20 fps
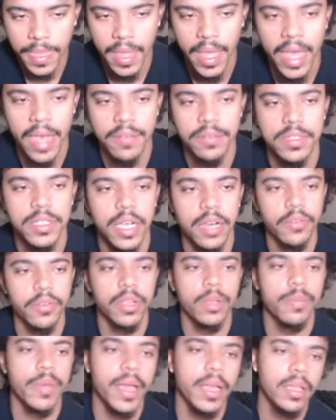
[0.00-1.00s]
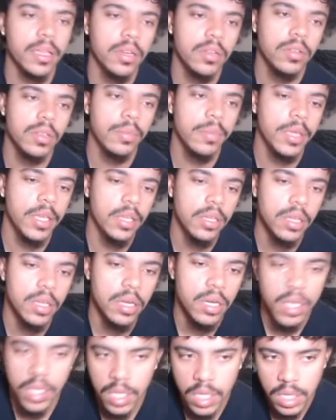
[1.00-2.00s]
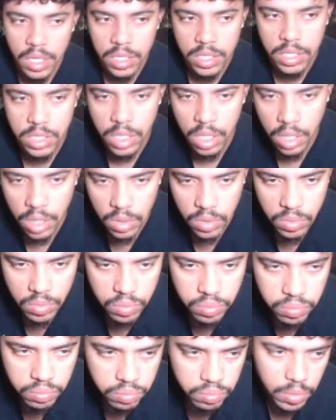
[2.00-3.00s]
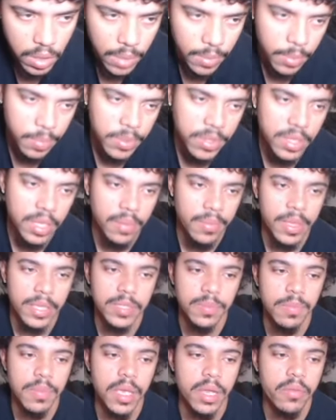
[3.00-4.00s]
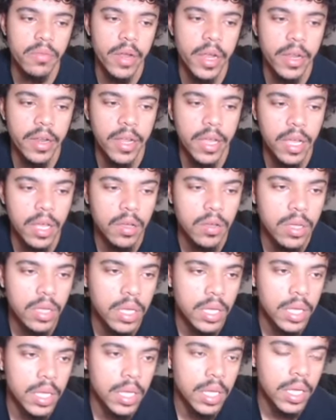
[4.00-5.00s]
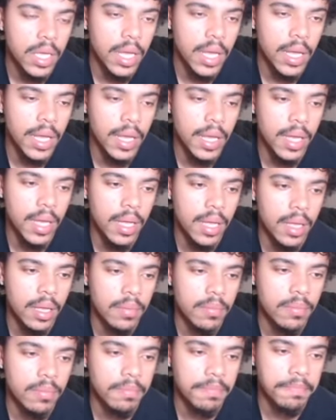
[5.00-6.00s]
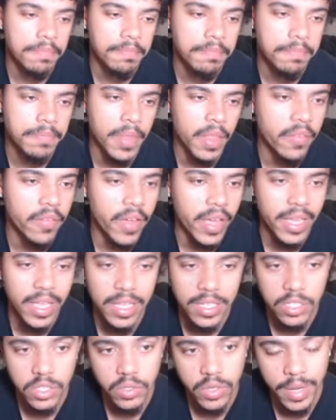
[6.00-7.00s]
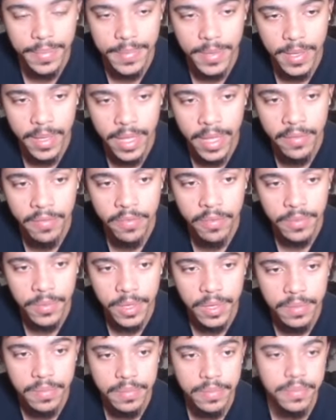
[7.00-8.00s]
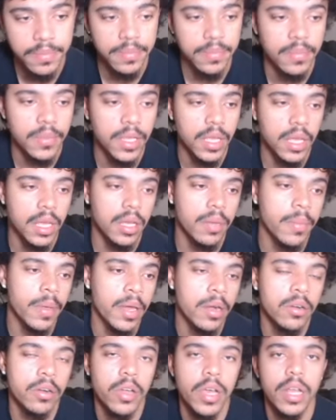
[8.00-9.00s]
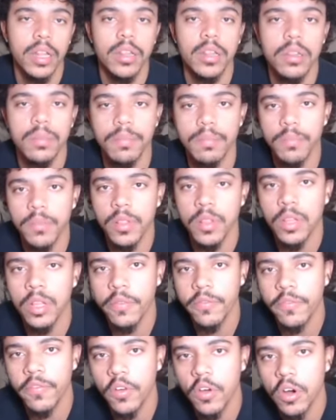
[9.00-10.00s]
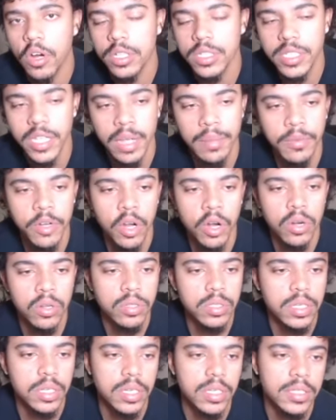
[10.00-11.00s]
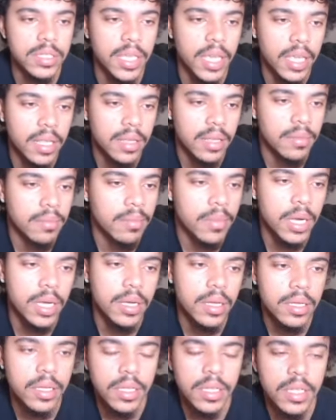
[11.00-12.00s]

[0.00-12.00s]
having Tyreek back can only be good. So I'm going to put them as mid right now. The Vikings dropped a lot for me. I don't know how far Sam Darnold's going to take them, bro.